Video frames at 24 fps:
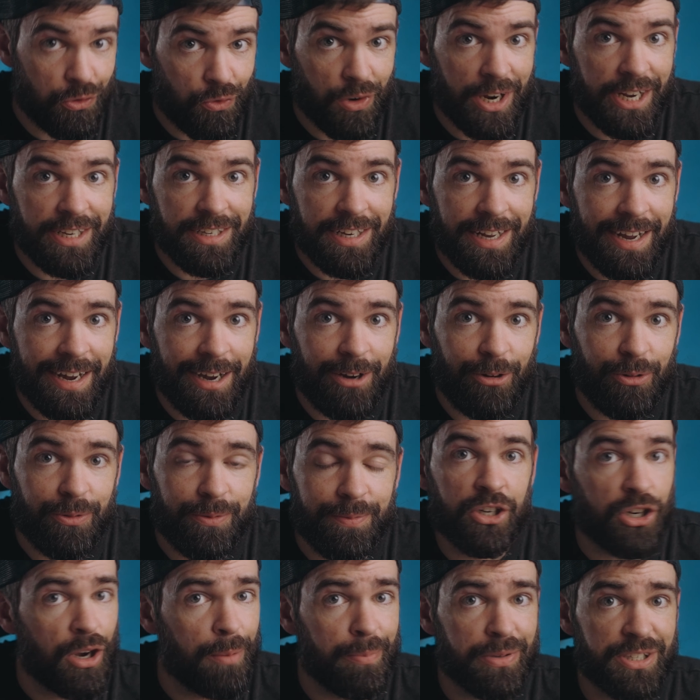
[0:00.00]
right now.
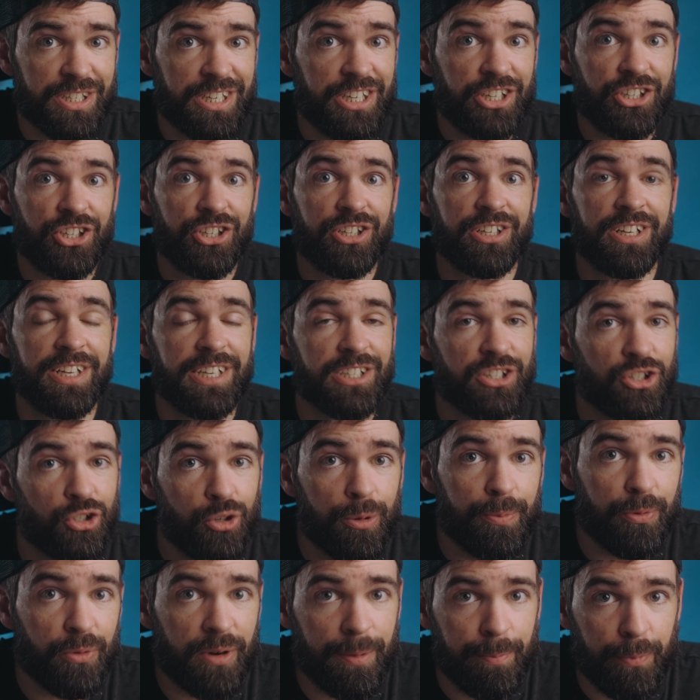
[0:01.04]
Composition is
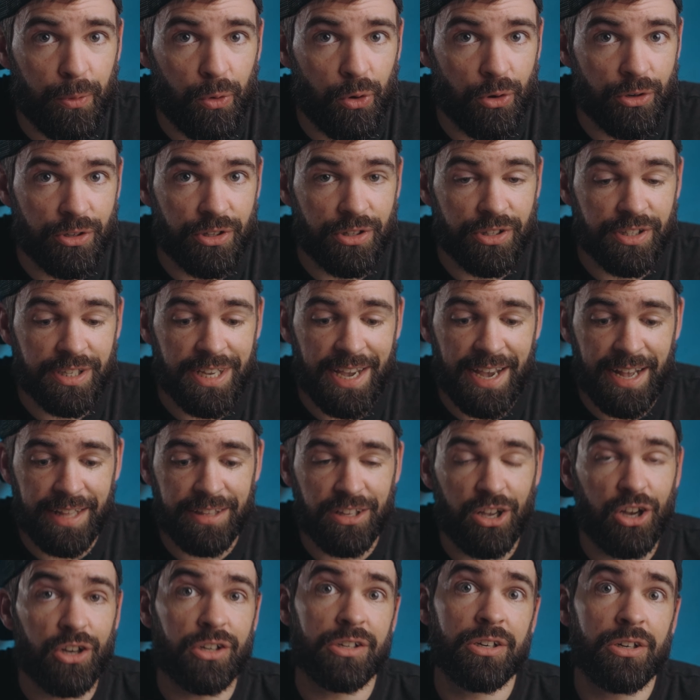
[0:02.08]
super important and
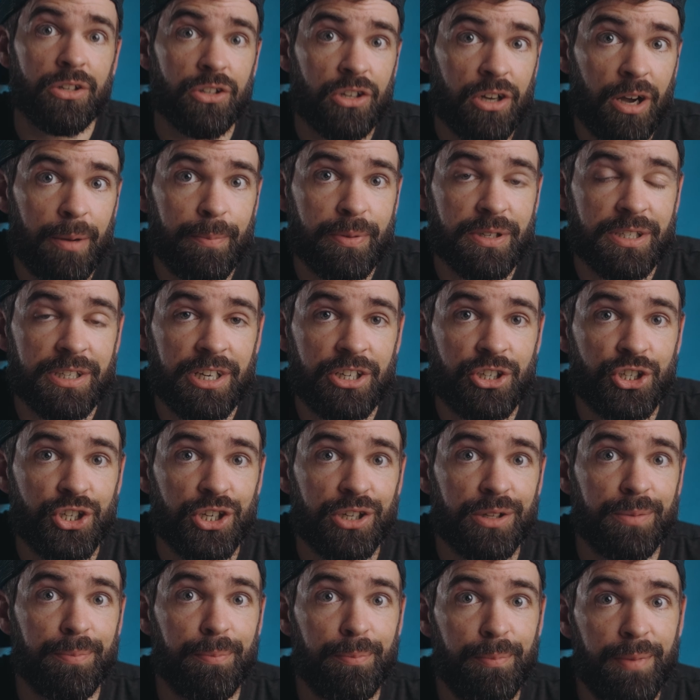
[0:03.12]
a good composition
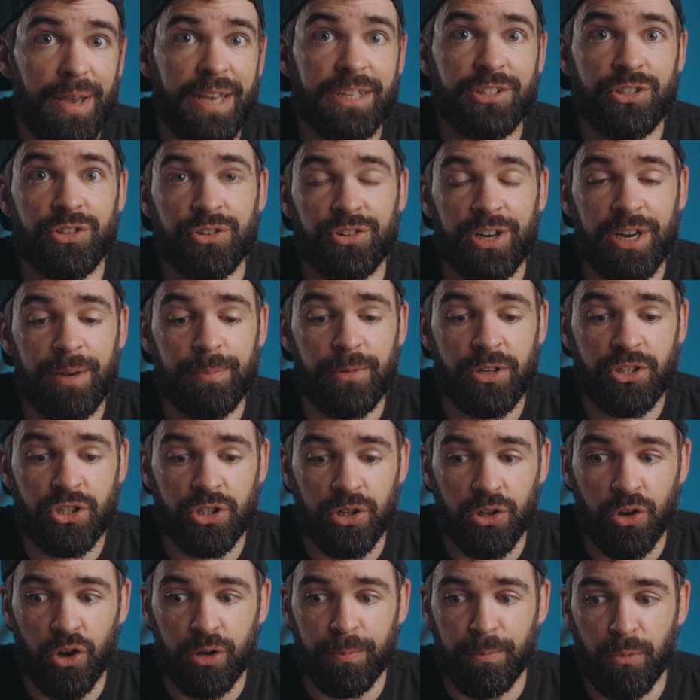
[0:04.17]
makes your image
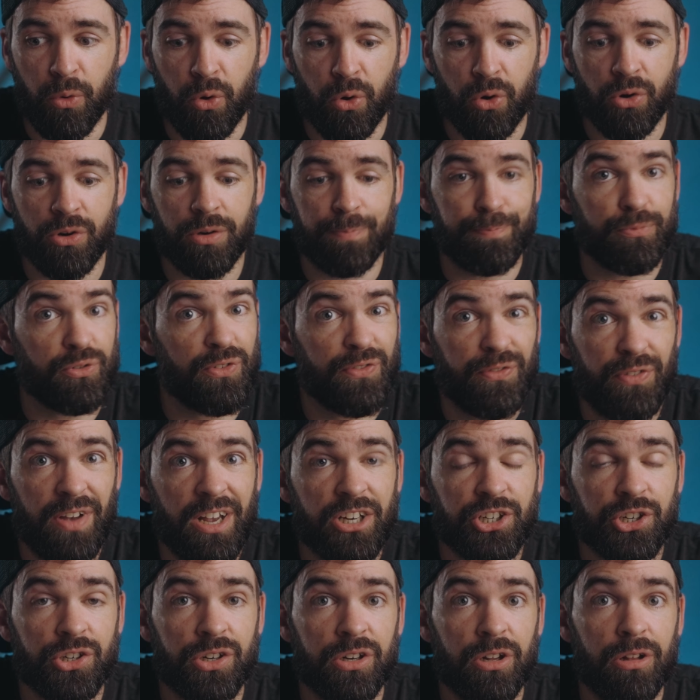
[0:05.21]
look more
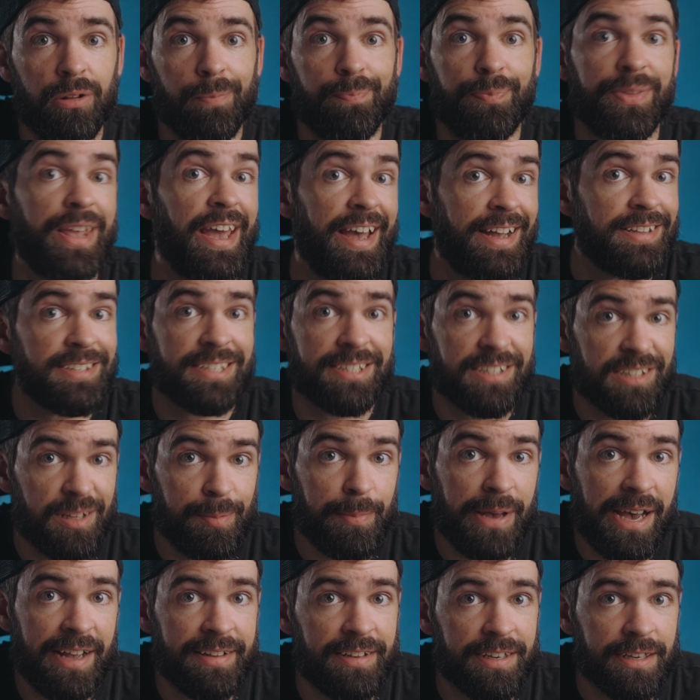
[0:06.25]
professional and
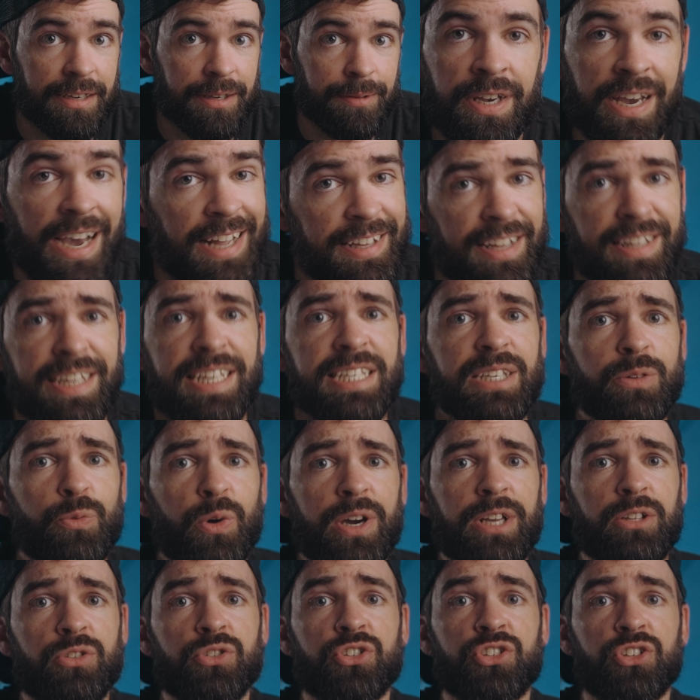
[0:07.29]
cinematic. And an easy
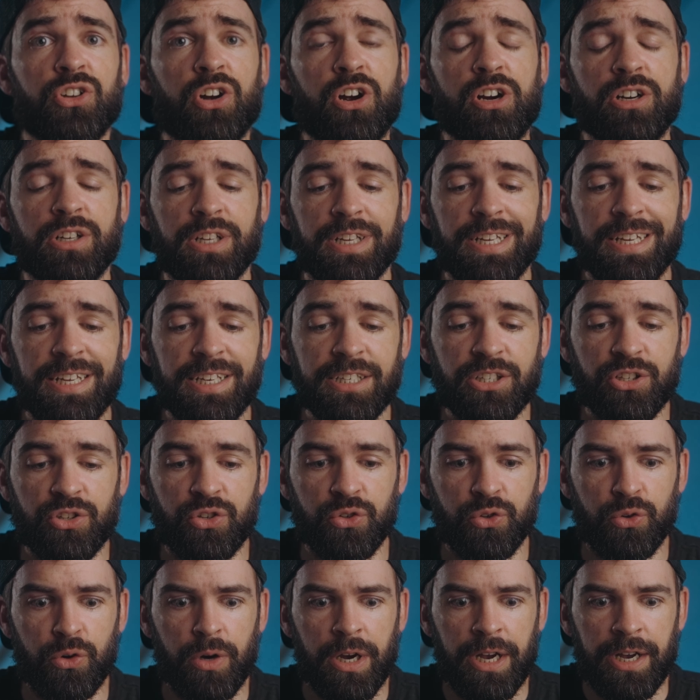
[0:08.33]
way to start is
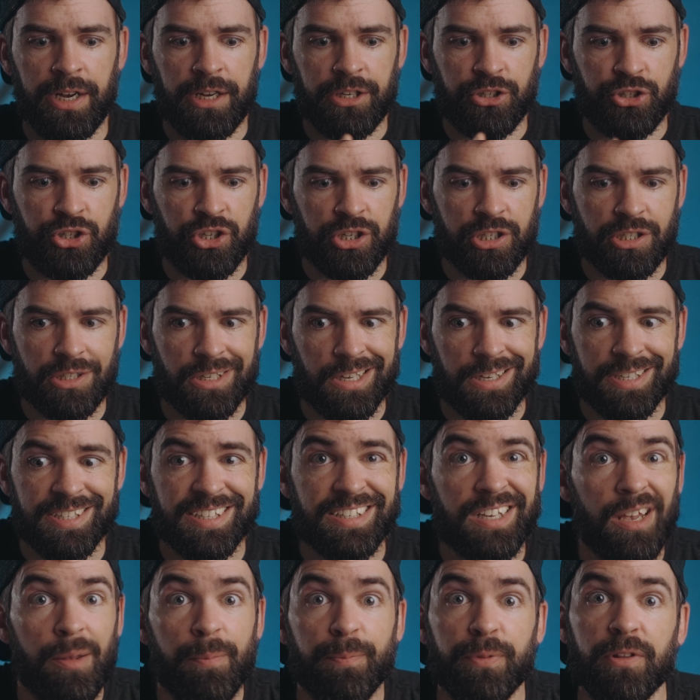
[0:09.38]
to just
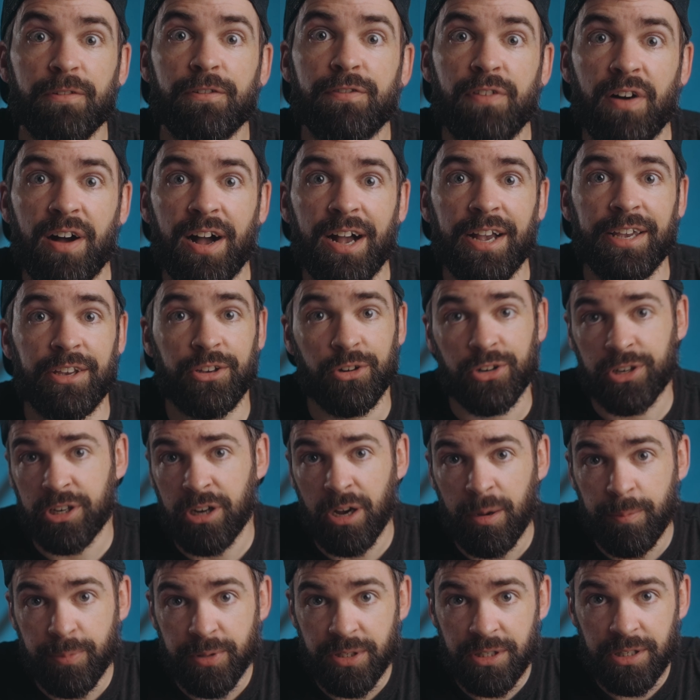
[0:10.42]
simplify your
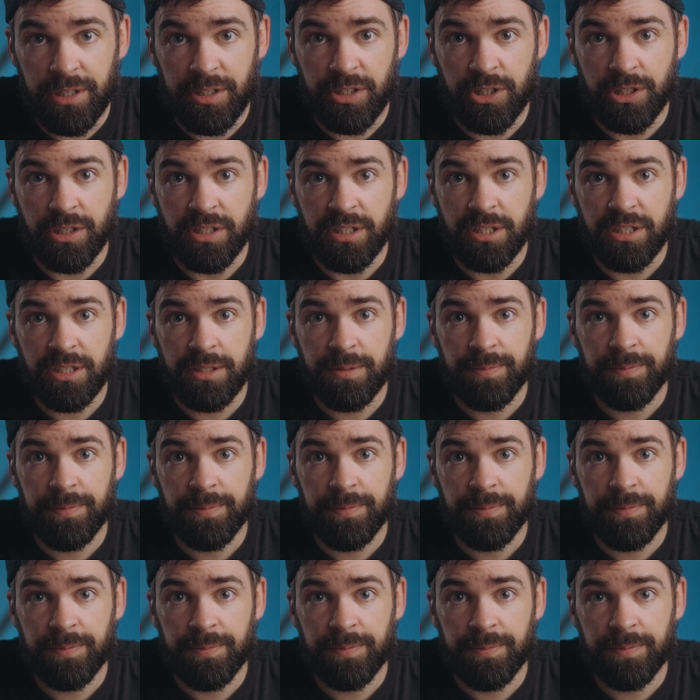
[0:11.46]
compositions.